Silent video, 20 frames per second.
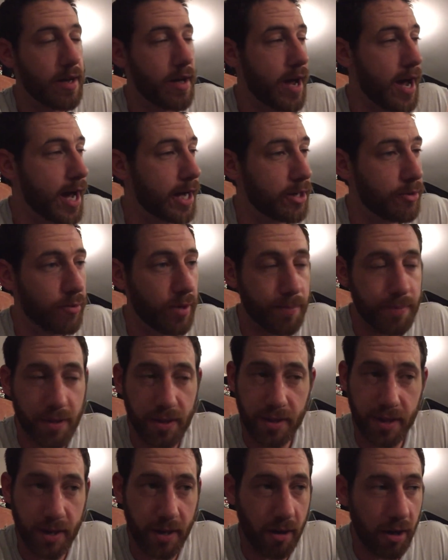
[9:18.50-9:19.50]
Had to rip the
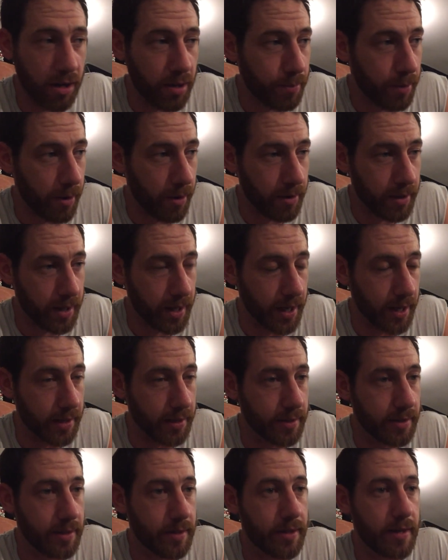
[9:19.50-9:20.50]
thing all apart
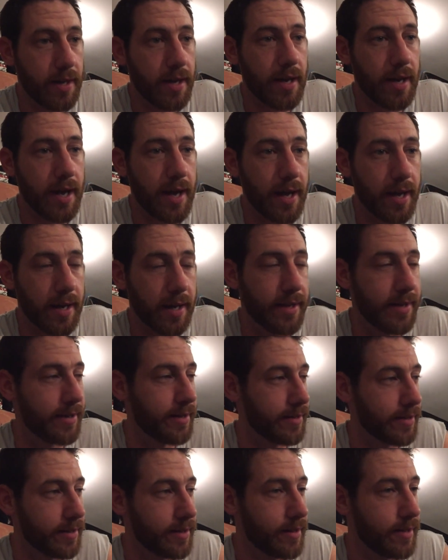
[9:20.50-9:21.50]
again.
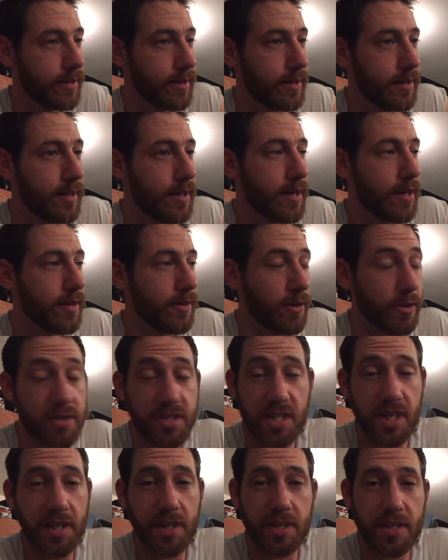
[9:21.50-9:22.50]
And
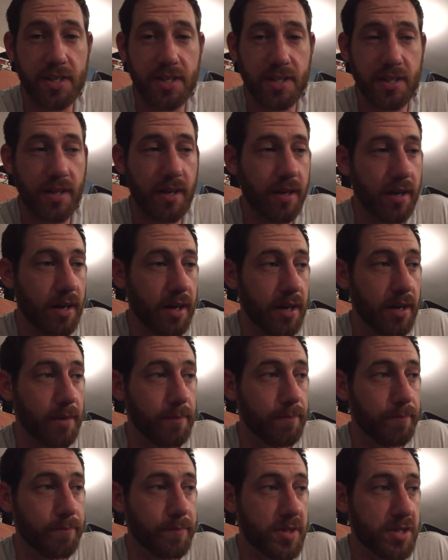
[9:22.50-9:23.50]
those things,
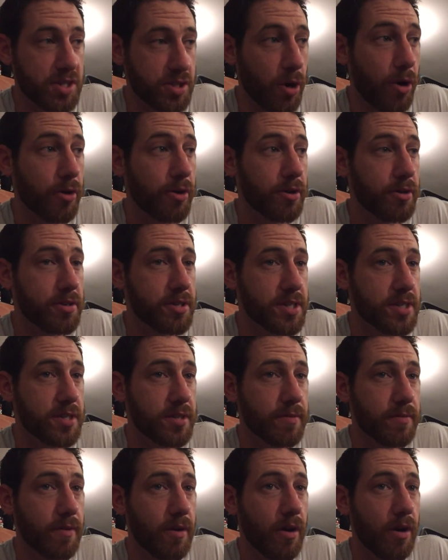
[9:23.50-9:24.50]

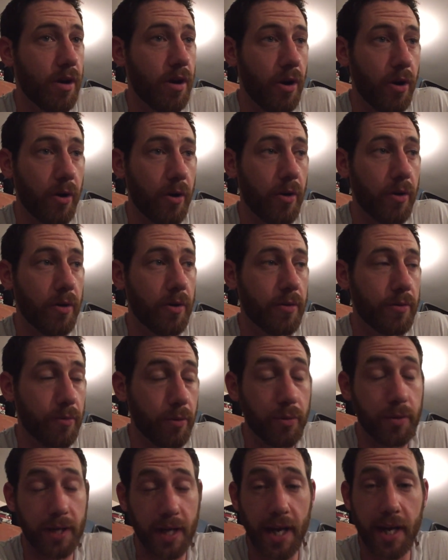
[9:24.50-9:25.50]
starters are,
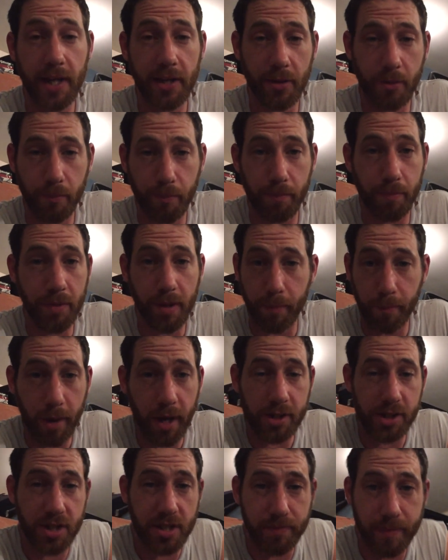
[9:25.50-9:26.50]
well, getting the
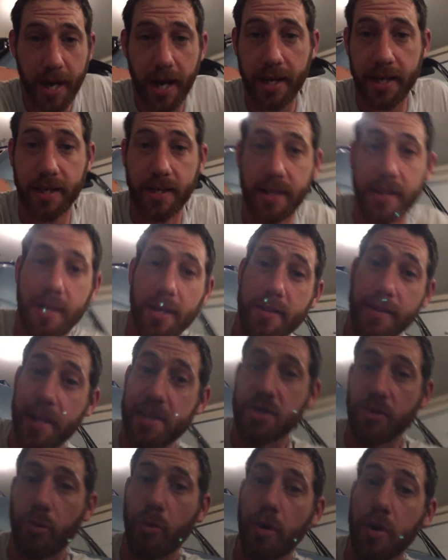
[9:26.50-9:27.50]
brushes back in,
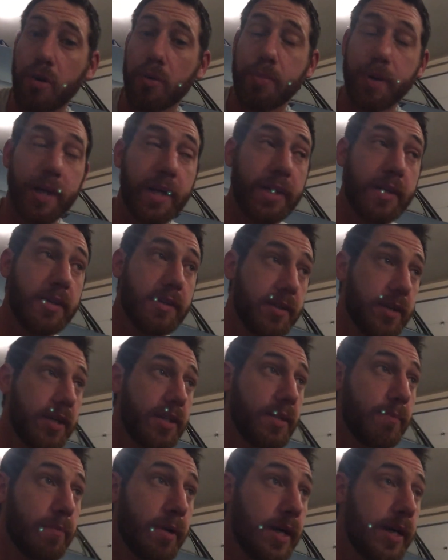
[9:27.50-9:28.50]
that's a royal pain
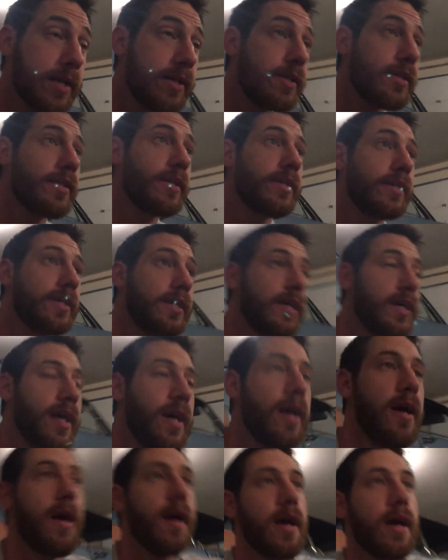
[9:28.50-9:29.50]
in the butt.
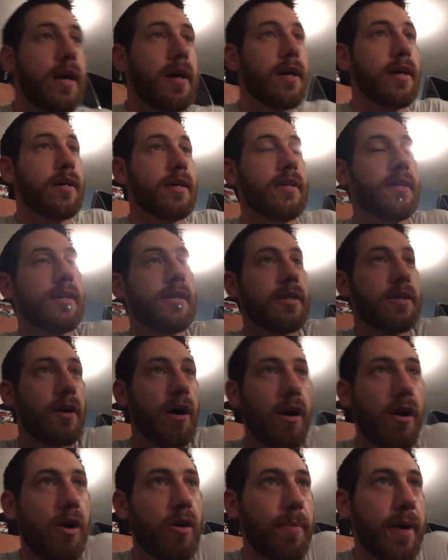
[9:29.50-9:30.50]
And
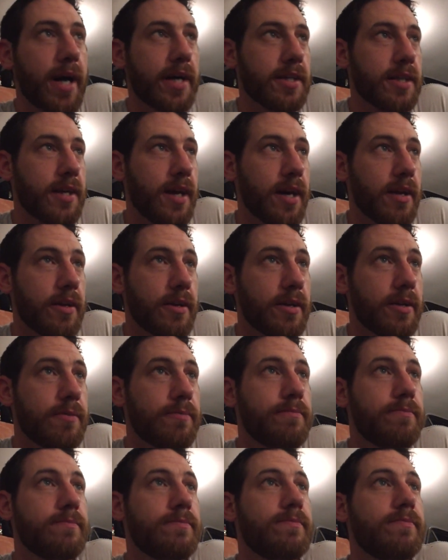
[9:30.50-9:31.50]
got it all back
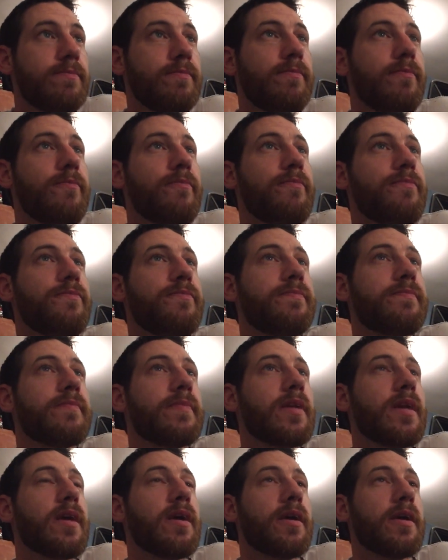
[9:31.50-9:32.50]
together,
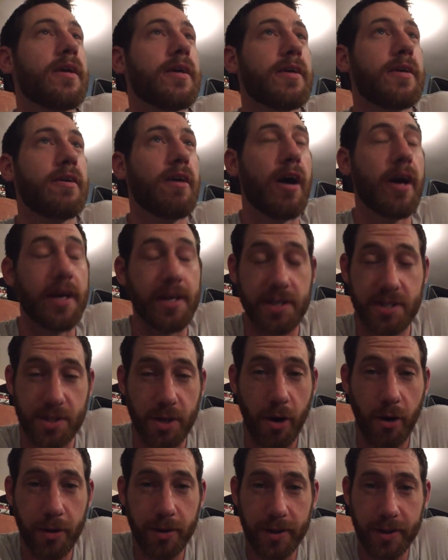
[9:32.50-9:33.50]
got it
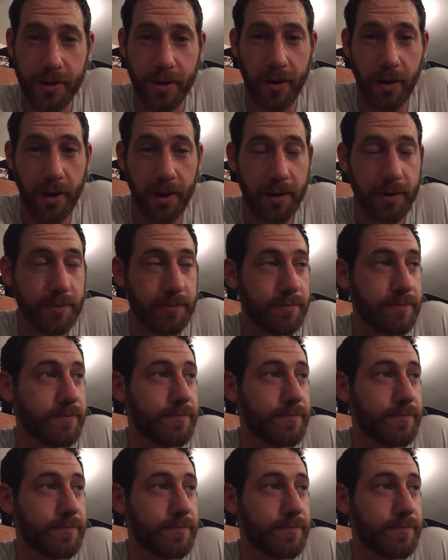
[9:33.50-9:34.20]
installed in the car,